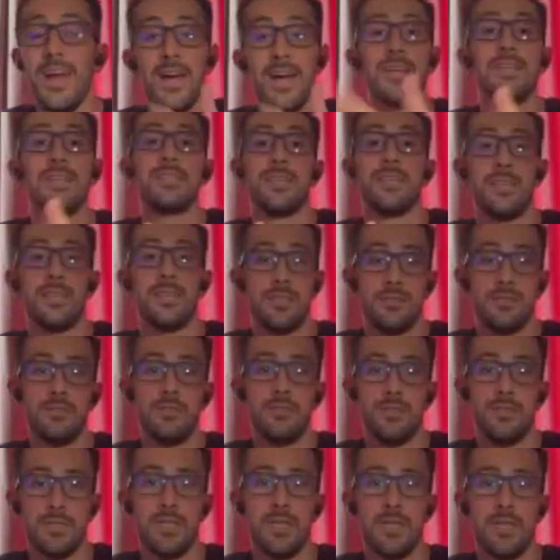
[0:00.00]
access to
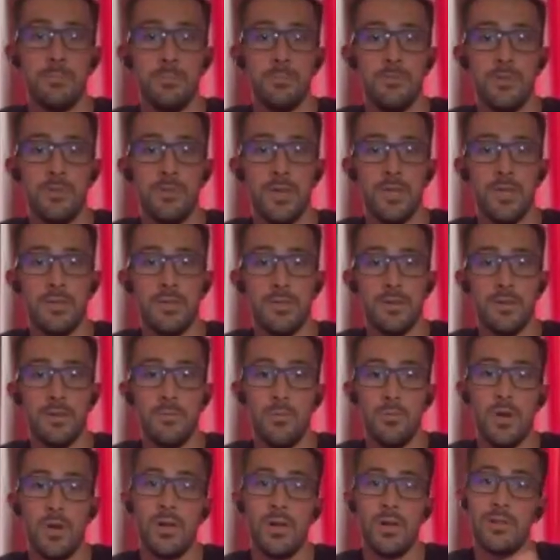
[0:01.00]
this type of
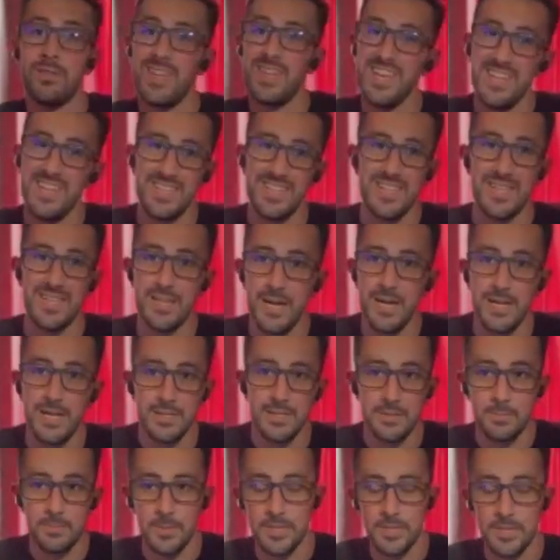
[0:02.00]
content while they did
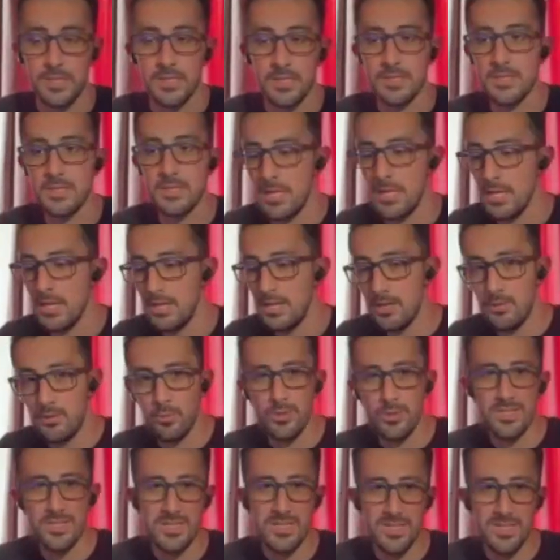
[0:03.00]
not, because
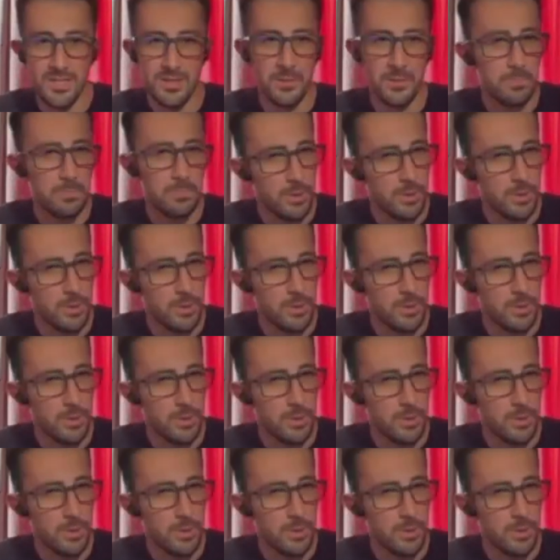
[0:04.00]
it was still